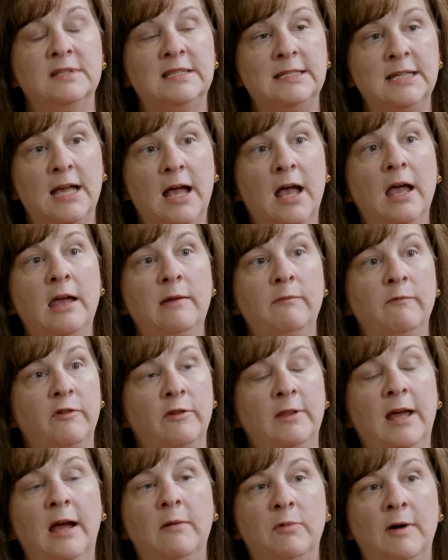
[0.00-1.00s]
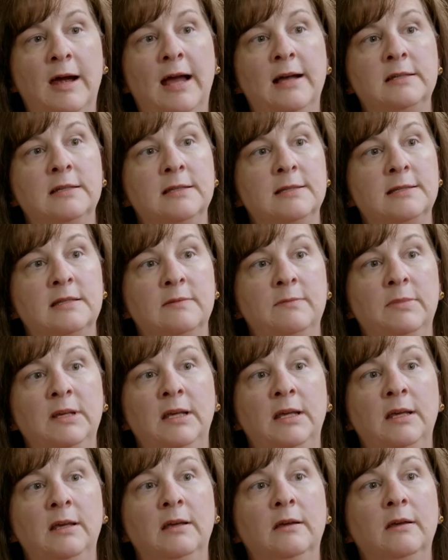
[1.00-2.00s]
was time for that practice to
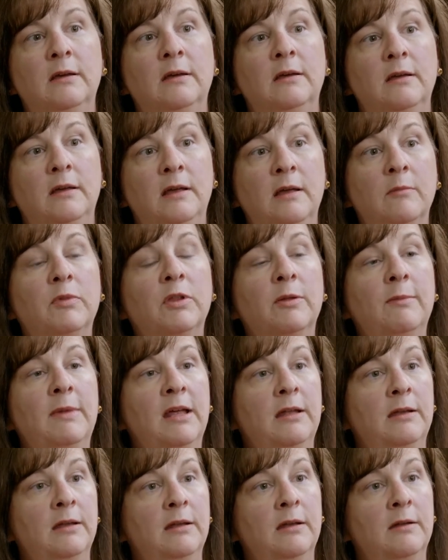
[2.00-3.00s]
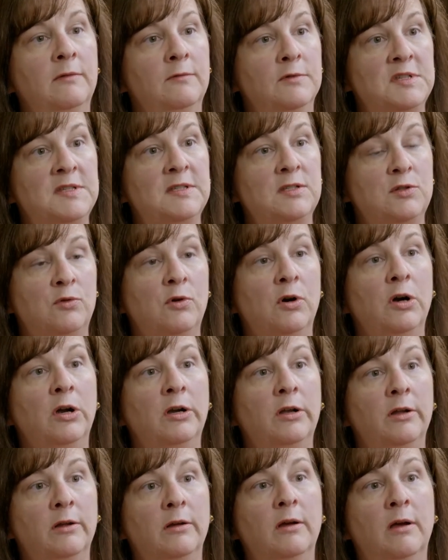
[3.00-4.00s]
be implemented and
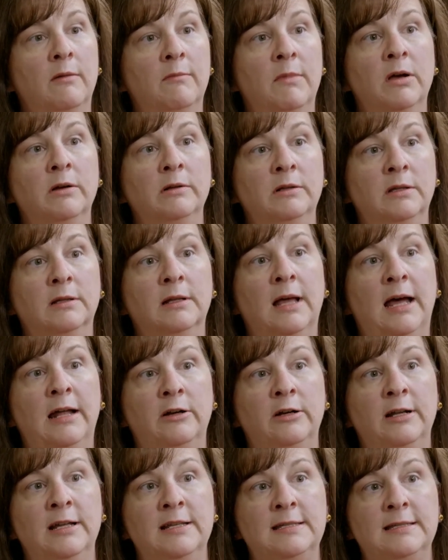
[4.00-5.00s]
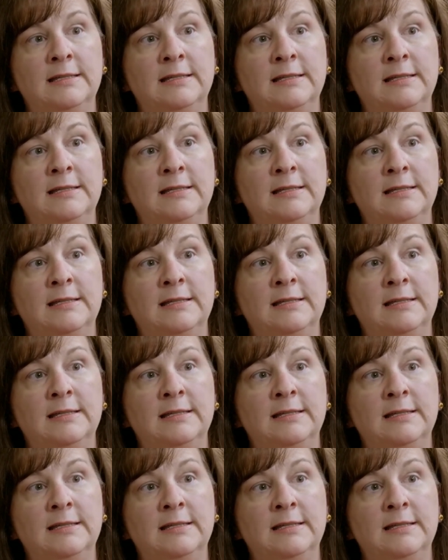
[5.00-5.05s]
restored among the Latter-day